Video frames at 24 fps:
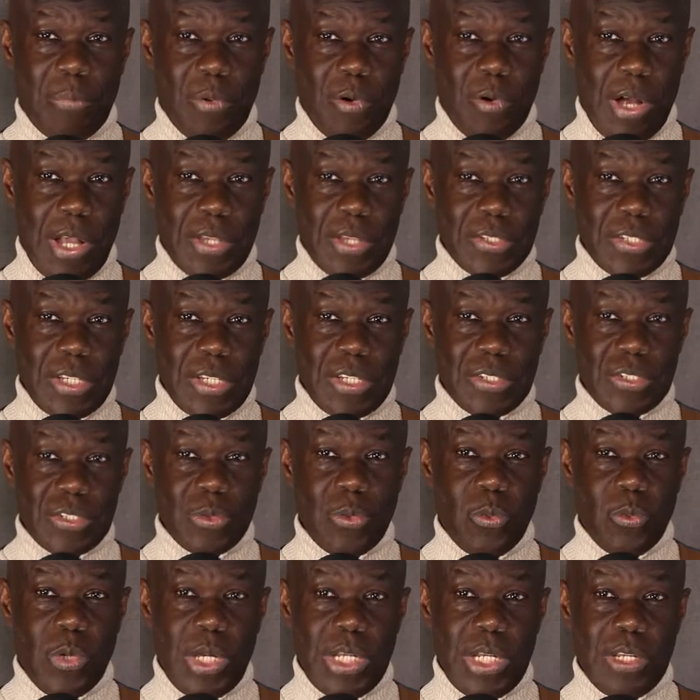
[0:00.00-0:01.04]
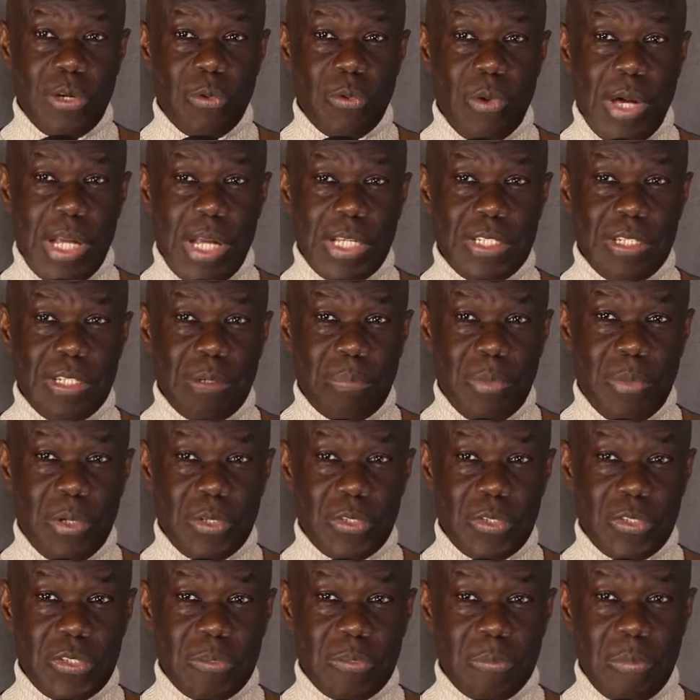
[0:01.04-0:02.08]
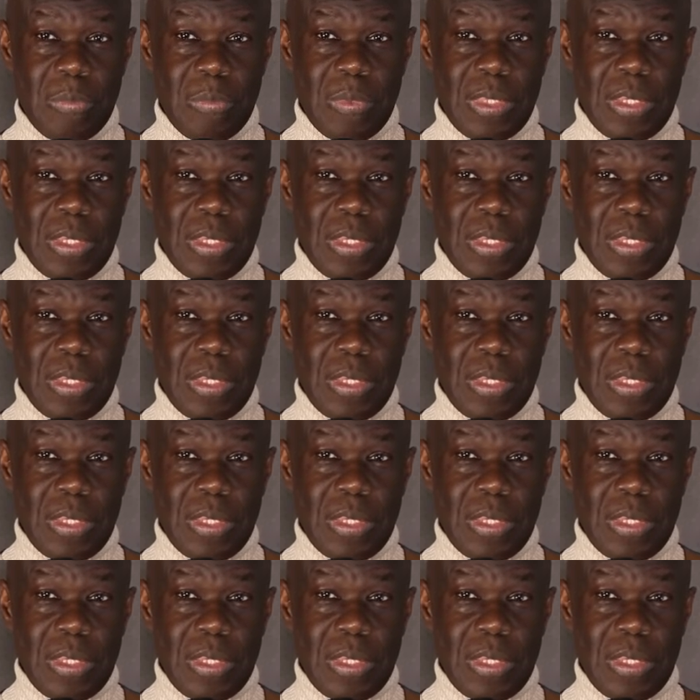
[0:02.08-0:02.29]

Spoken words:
process when you write your books.